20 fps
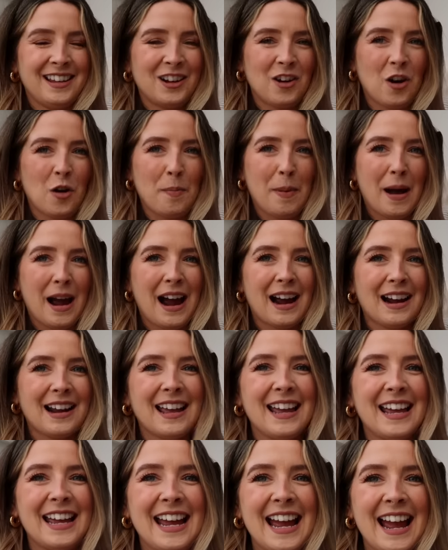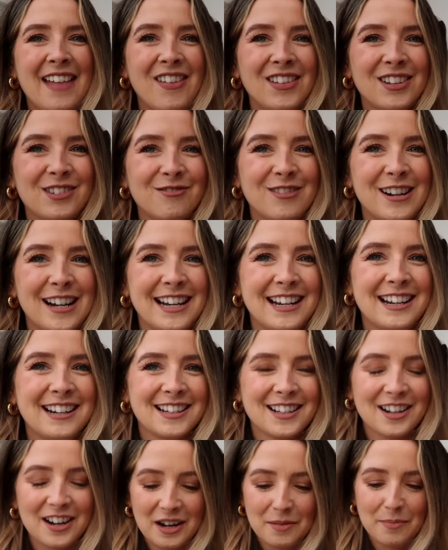Got back, and there's a really
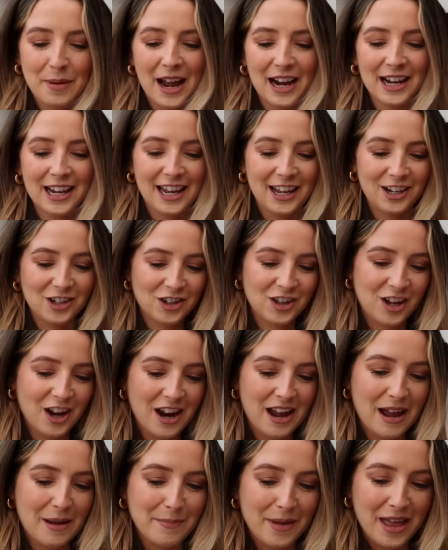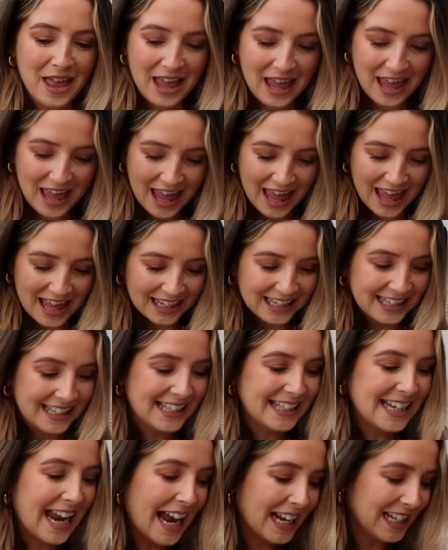exciting package that I am
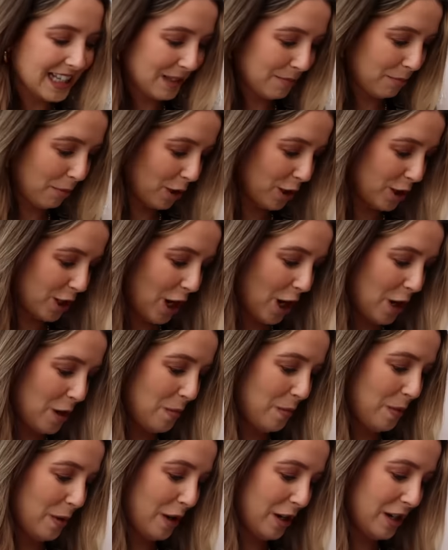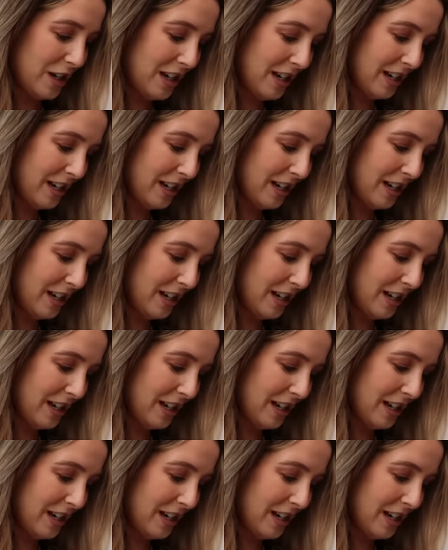desperate to open.